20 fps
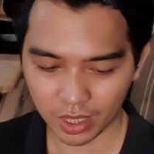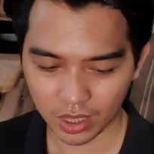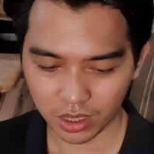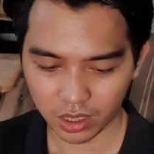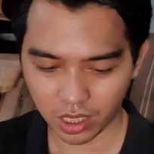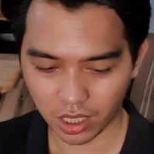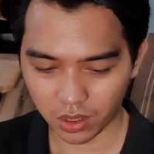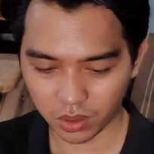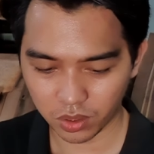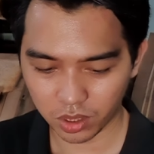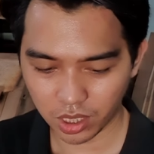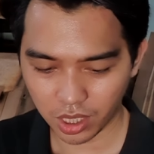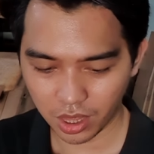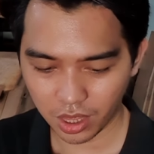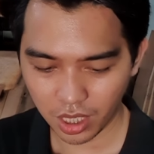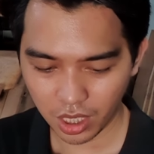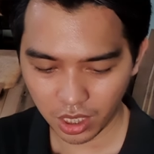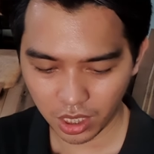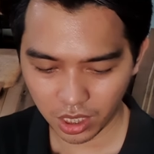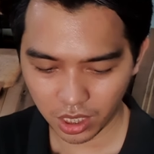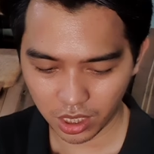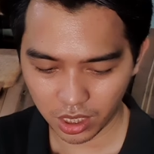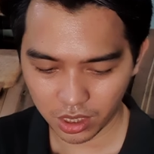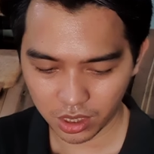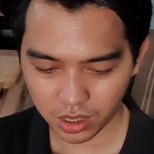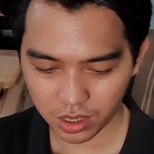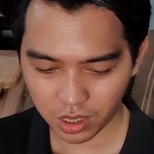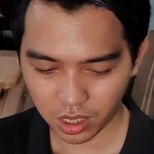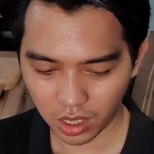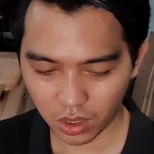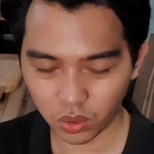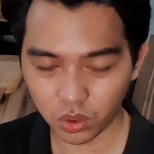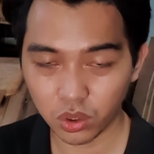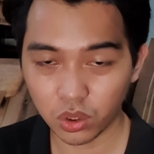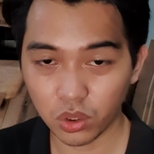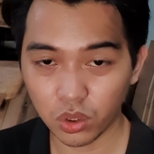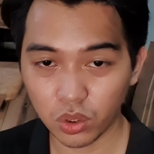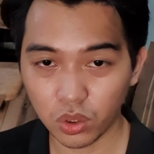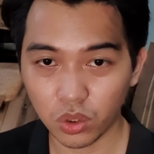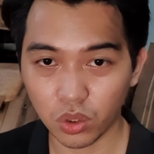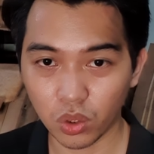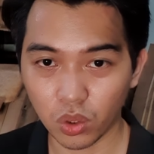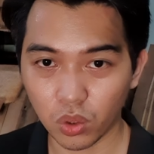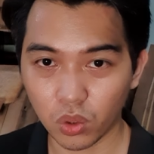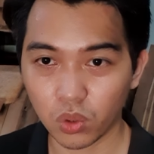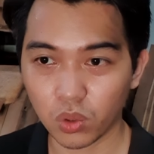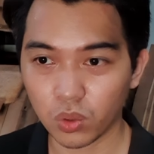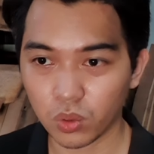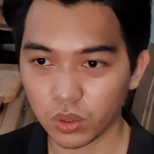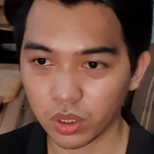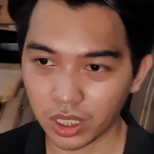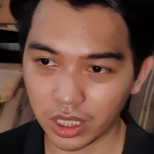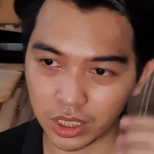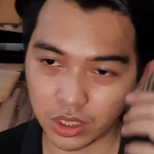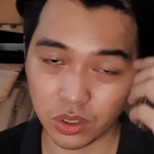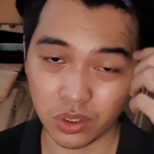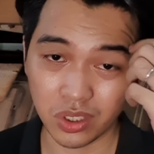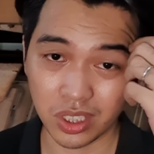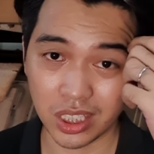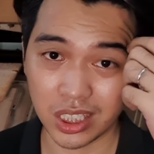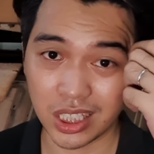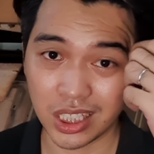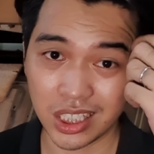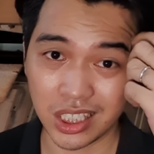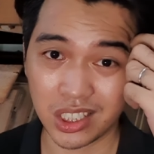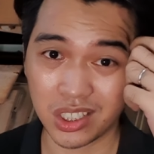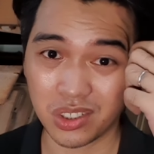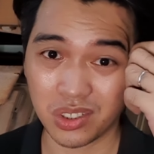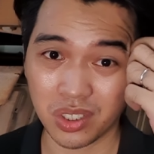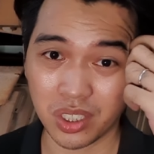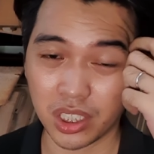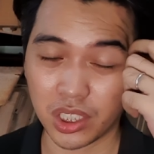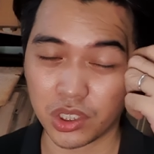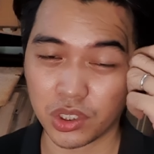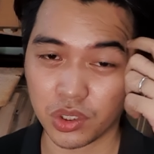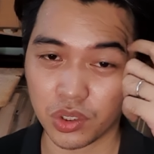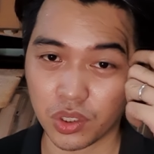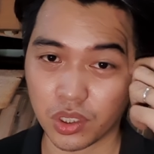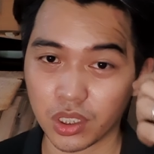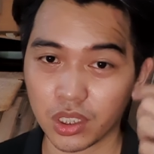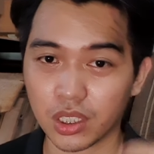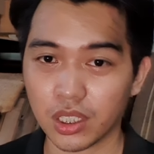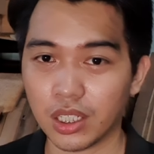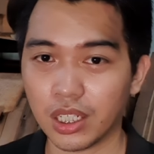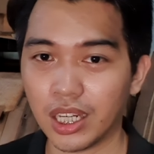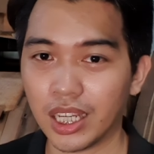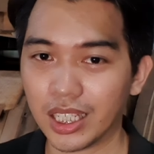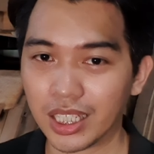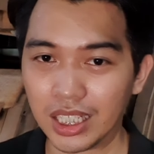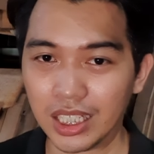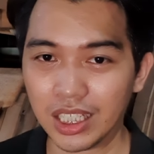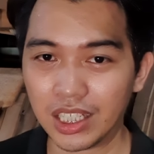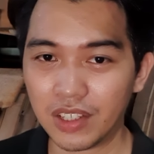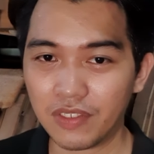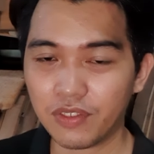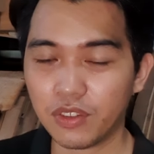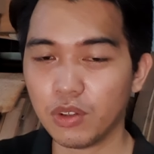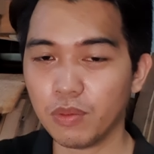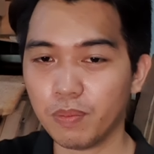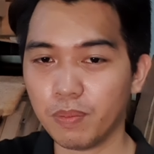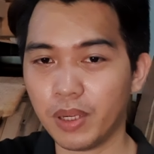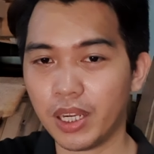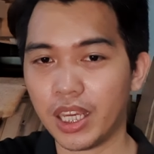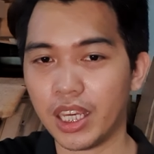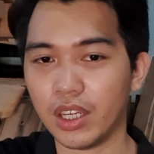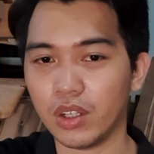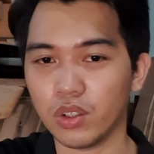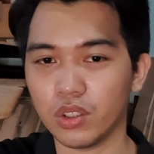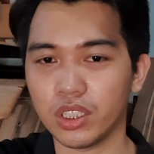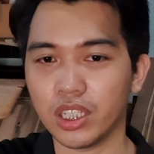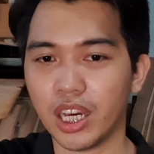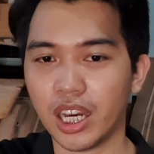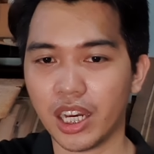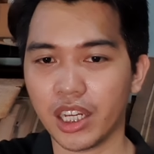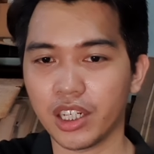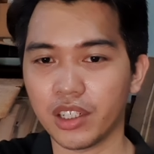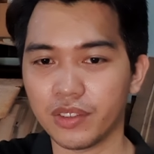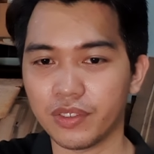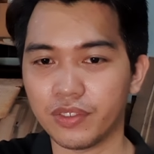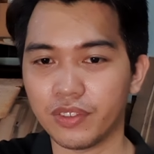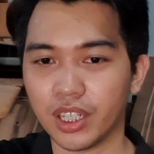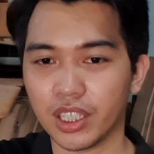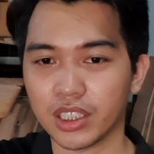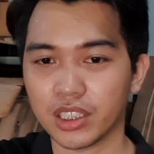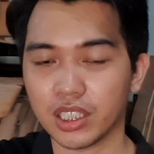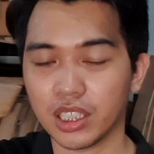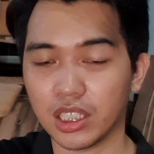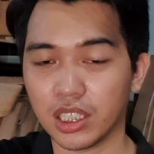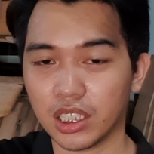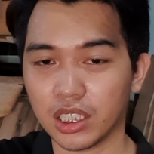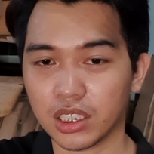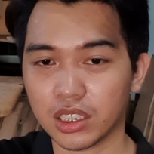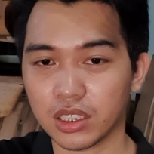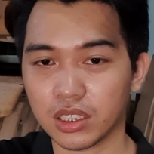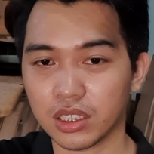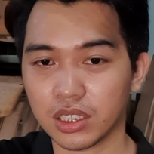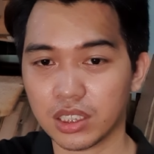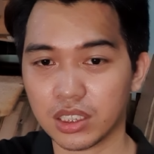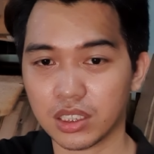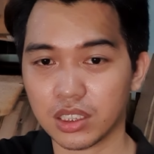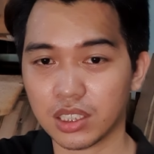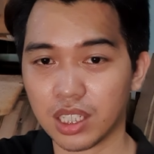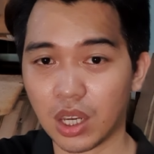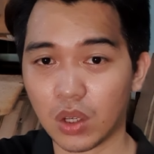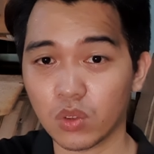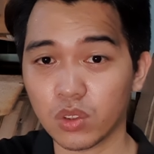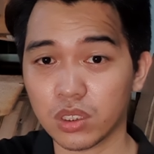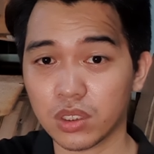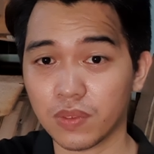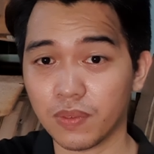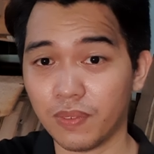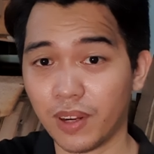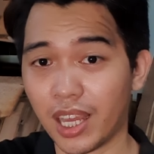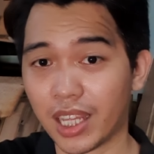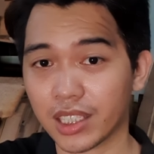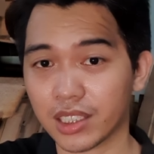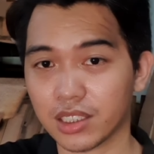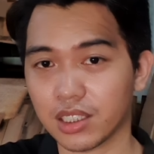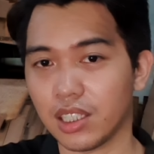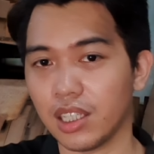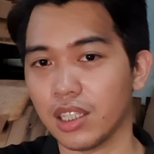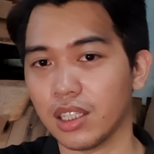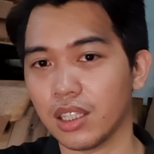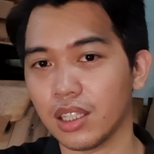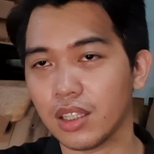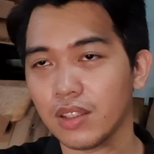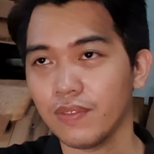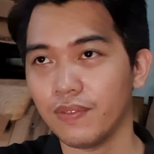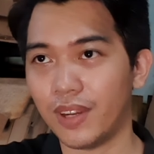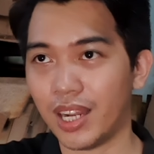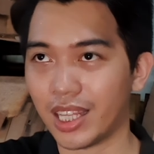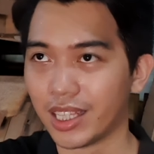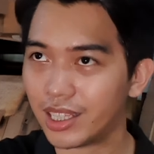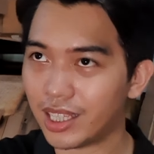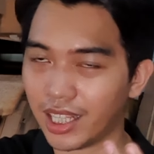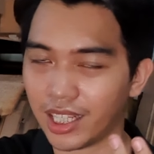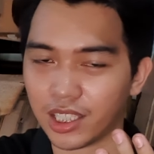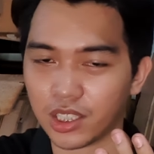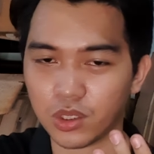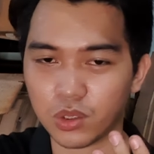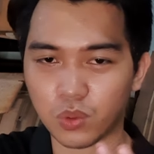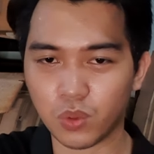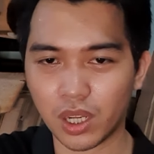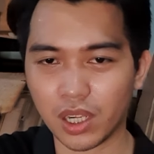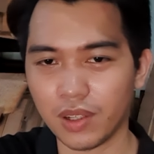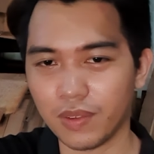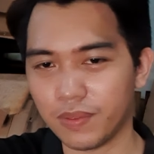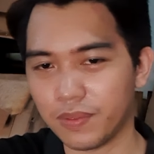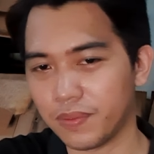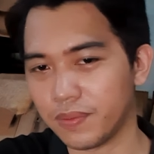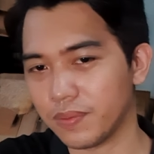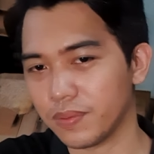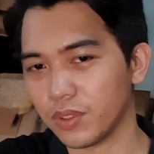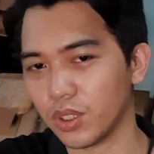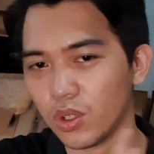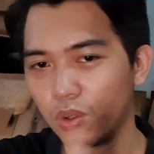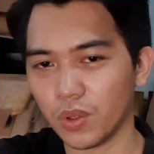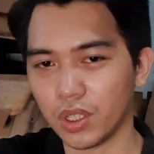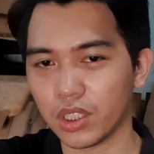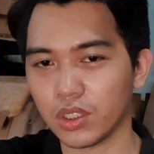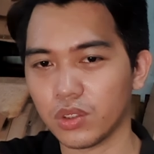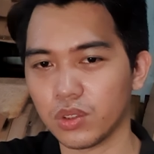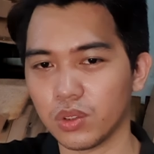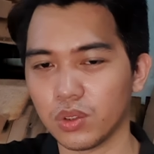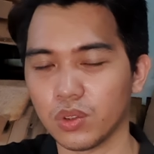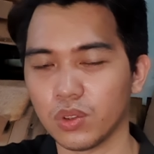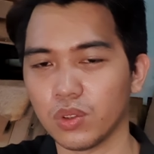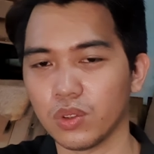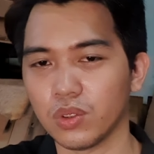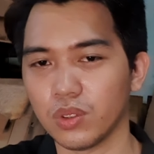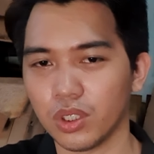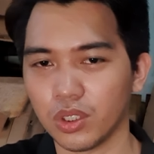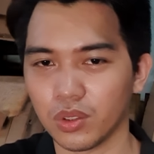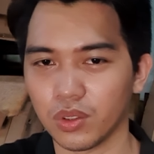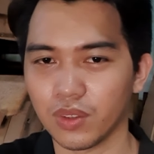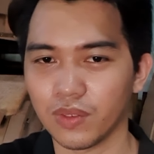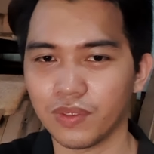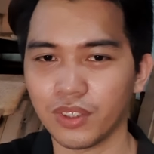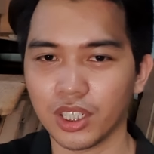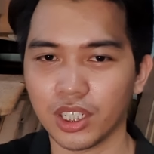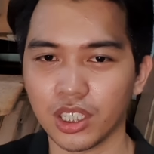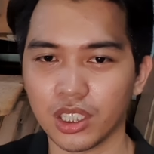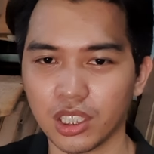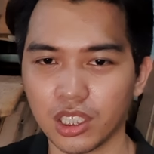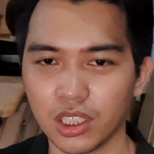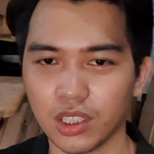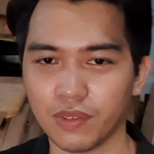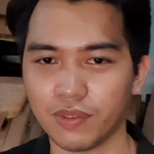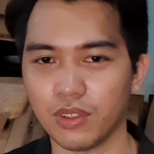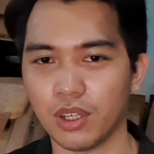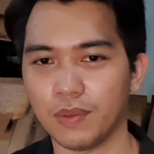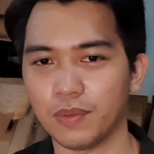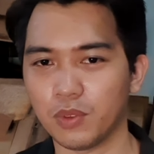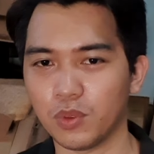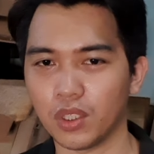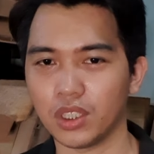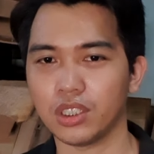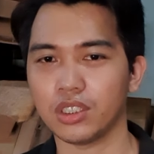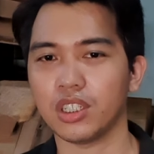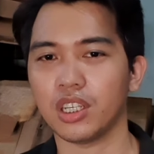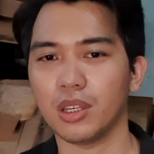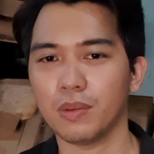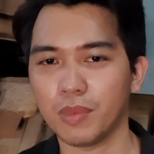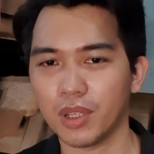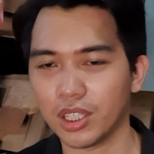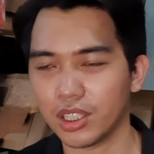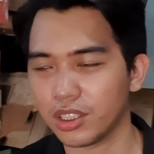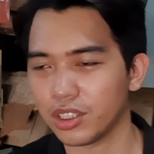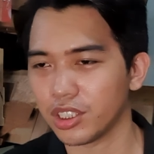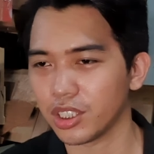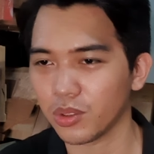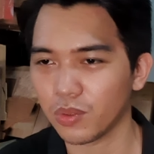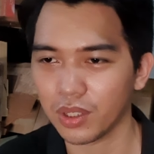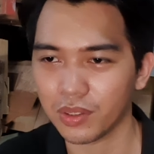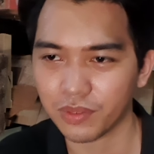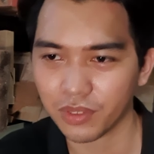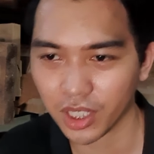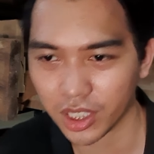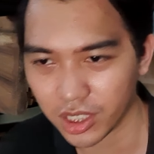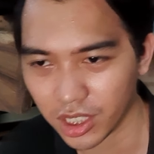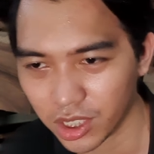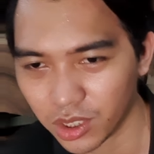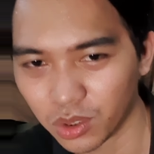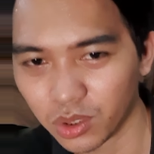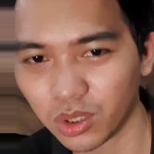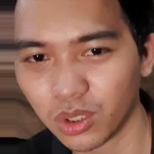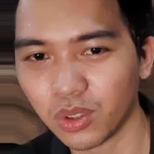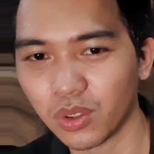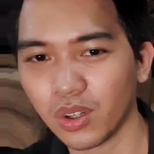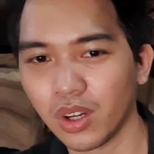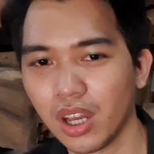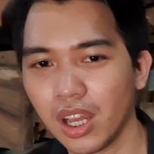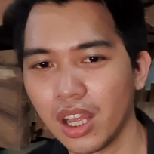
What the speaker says: Now, the thing is, how do you know that you need an intonation? Like, if you play on the higher frets and it sounds flat like 12 going to, infinity. If you have 27, 31 frets, I don't know.